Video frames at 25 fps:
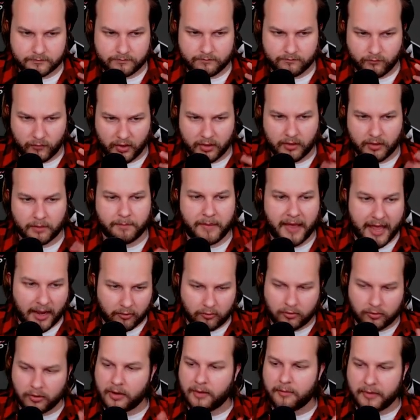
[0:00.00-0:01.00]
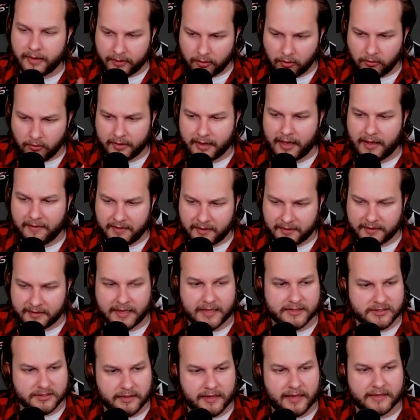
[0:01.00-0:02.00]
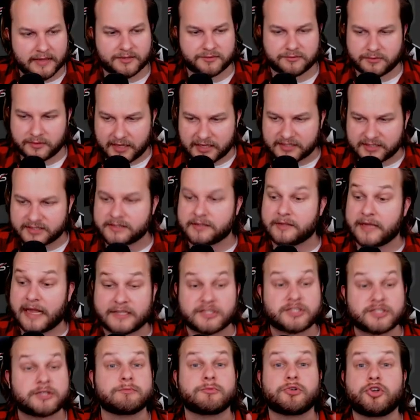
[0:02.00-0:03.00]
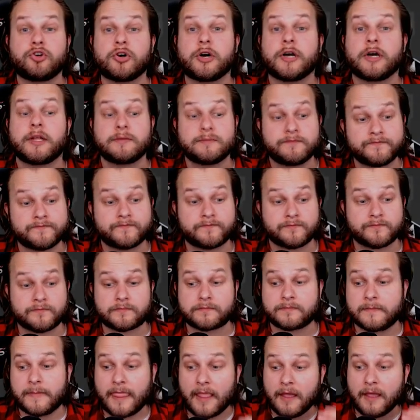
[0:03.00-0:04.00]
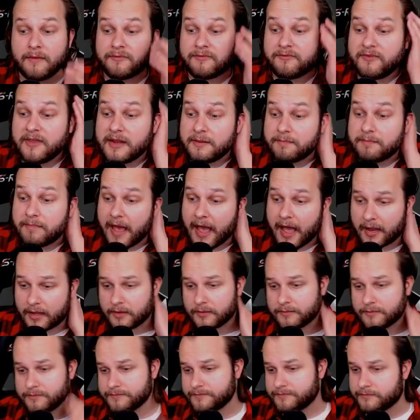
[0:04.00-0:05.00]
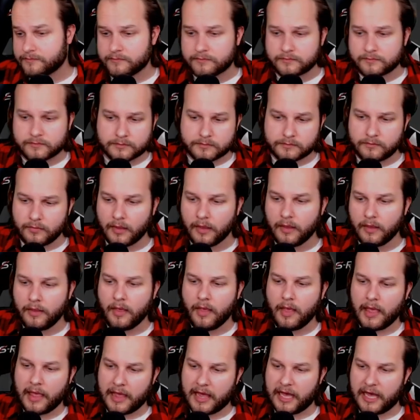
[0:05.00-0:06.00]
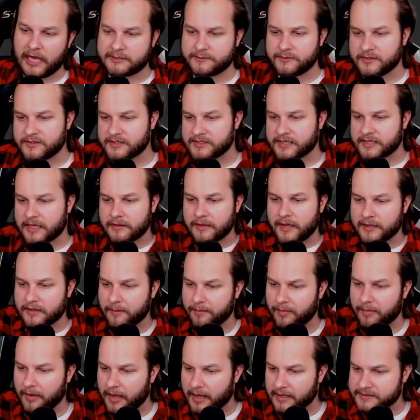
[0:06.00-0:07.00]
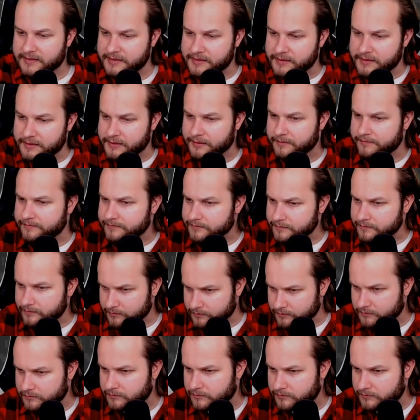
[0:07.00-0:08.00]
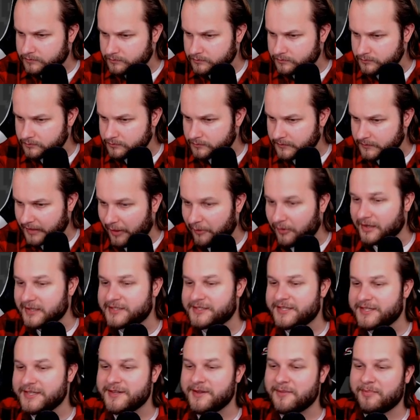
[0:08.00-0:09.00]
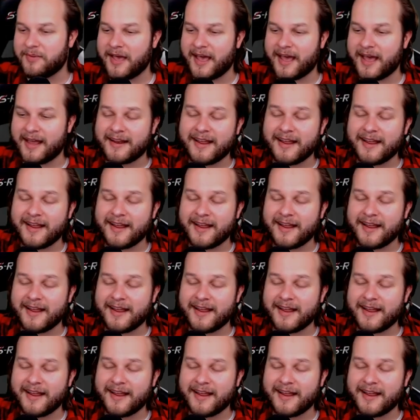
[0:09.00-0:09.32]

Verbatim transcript: You know, background. I'm like, okay, I think that's that's that's that's some good feedback. Axel says I like the boxes. I want to see the bed.